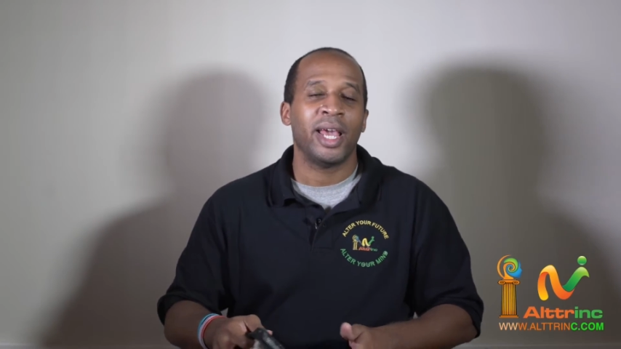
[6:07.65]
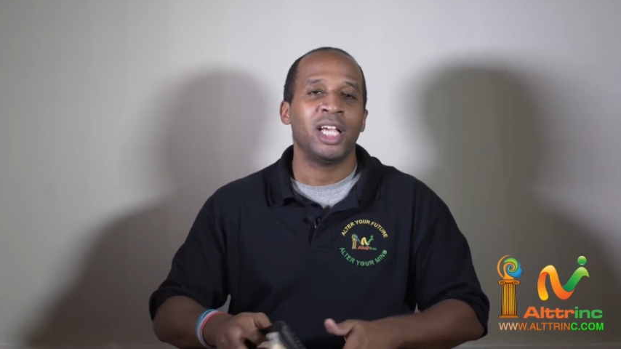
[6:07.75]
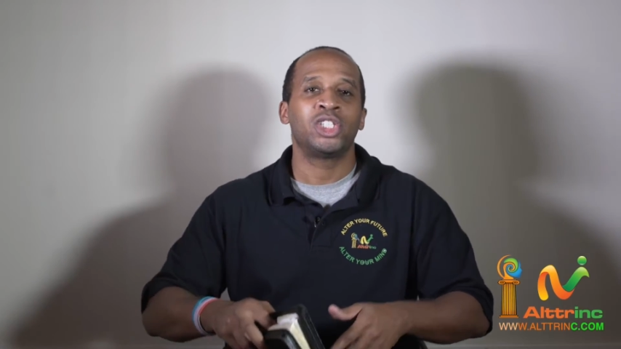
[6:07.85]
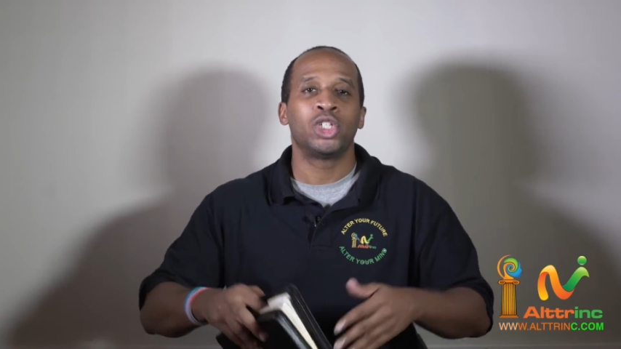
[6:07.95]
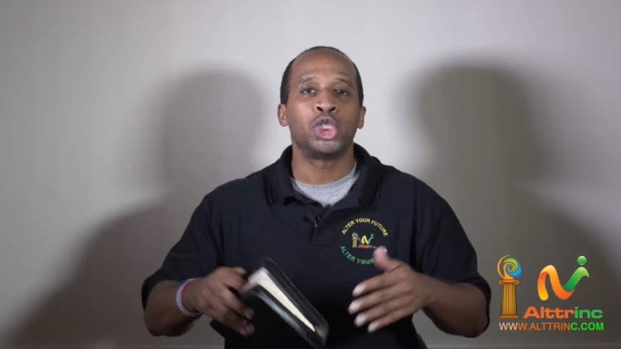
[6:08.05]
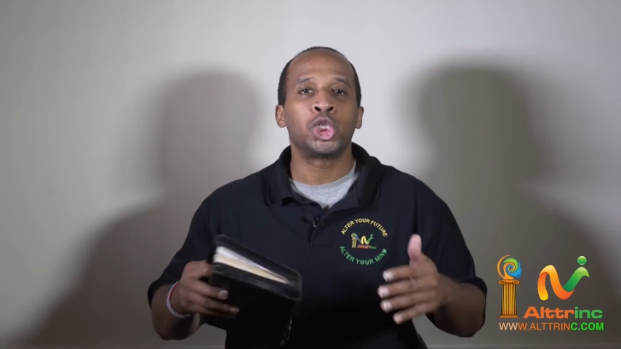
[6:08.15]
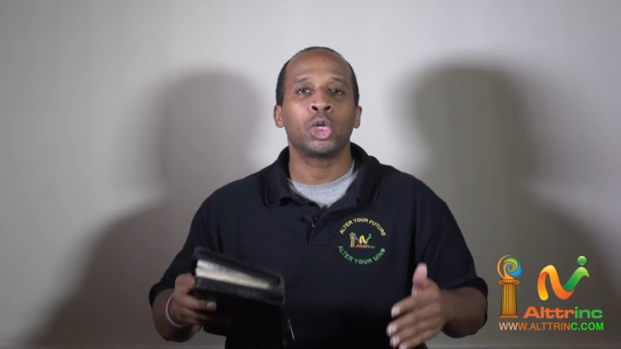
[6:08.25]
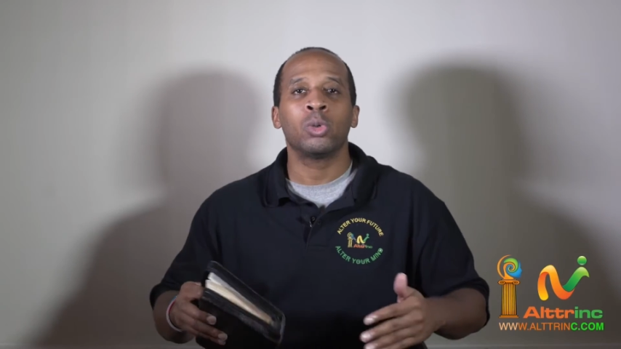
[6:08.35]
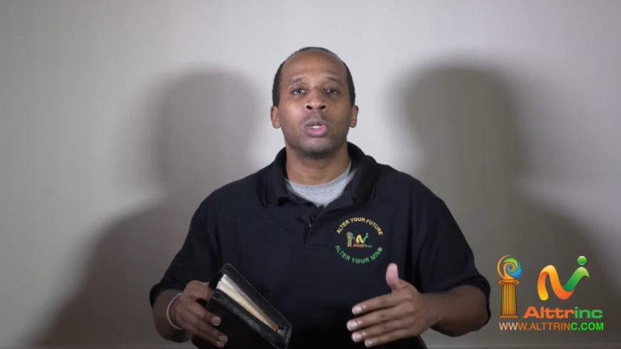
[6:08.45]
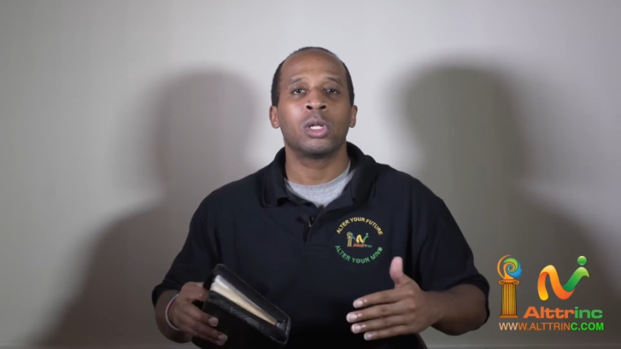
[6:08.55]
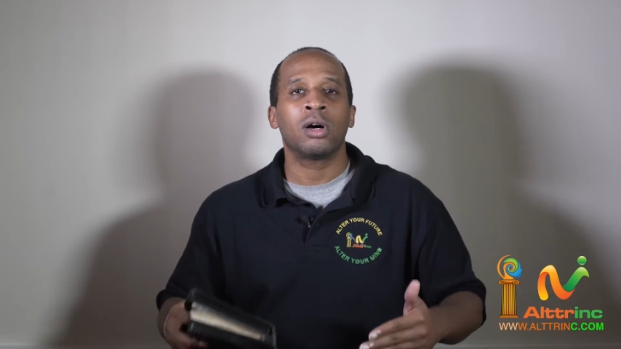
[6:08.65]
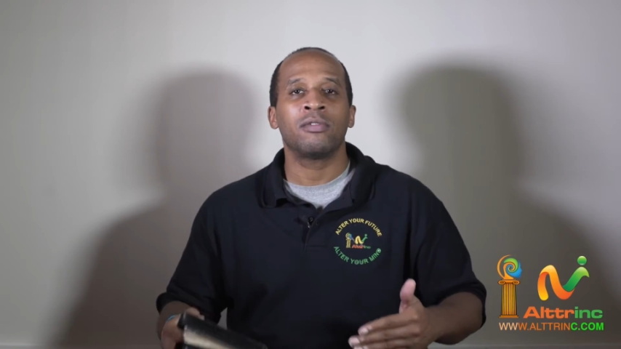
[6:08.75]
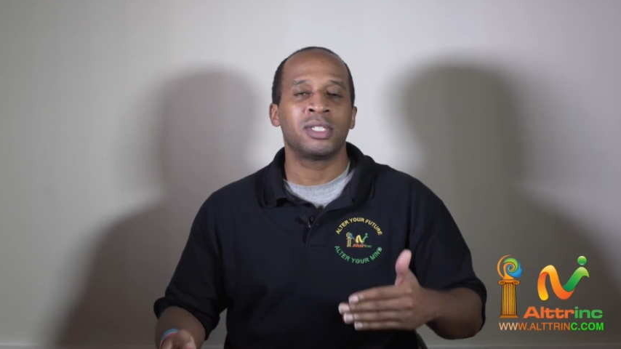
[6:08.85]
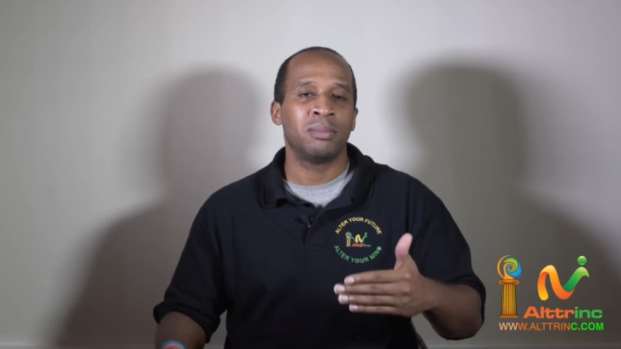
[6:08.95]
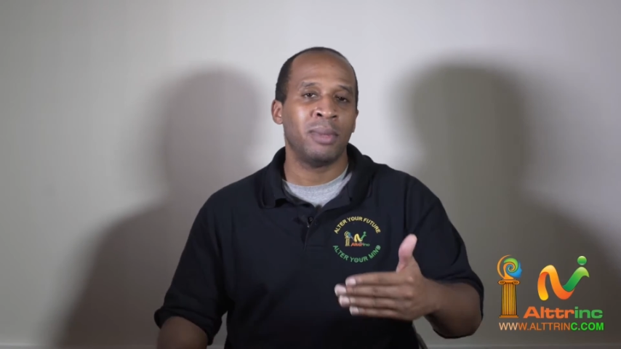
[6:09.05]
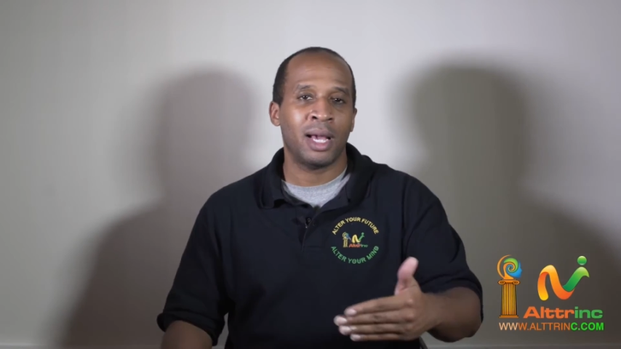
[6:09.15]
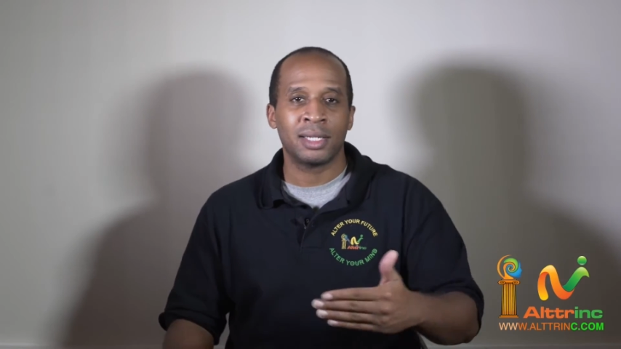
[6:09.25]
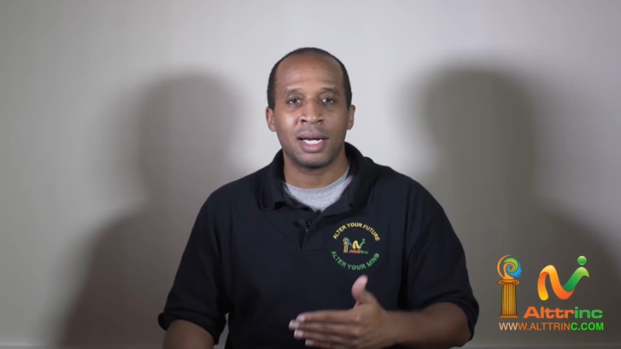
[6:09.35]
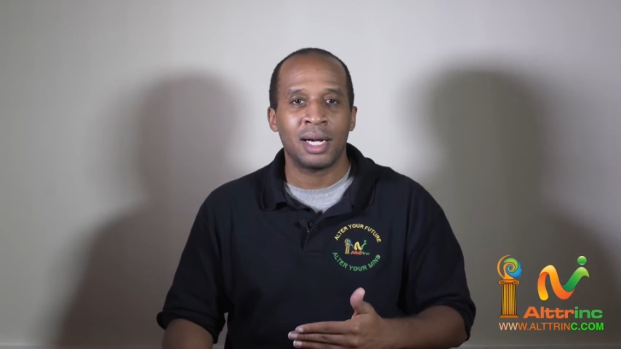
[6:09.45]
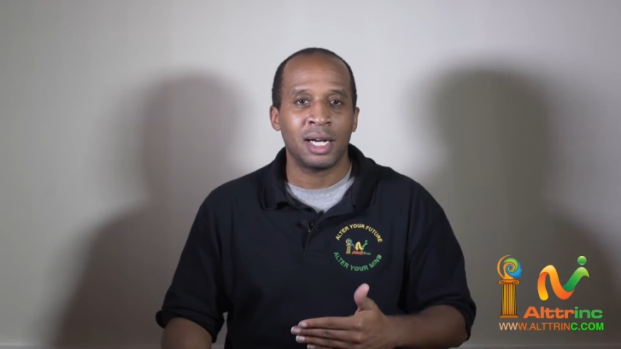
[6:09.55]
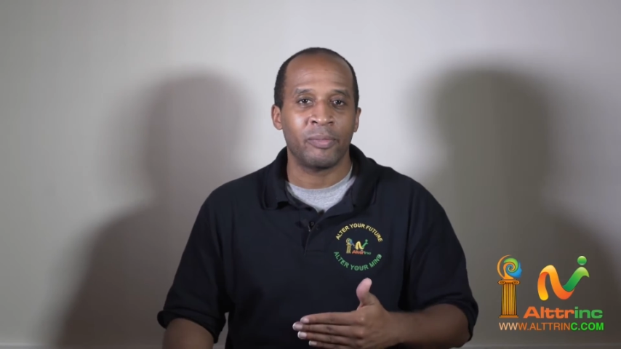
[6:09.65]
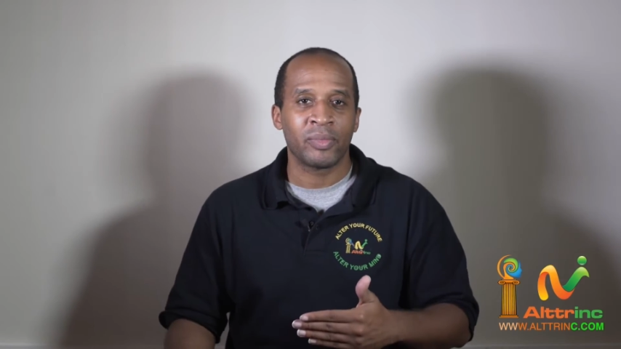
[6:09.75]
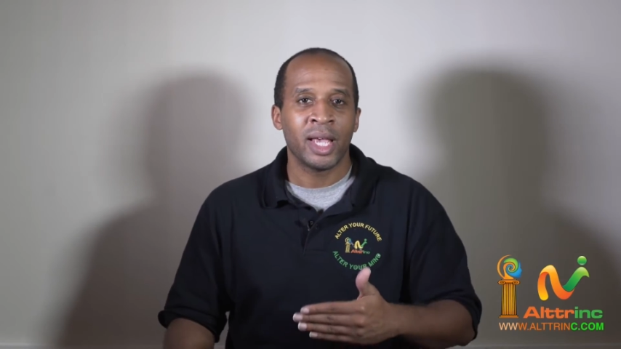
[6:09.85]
It's to show love to mankind.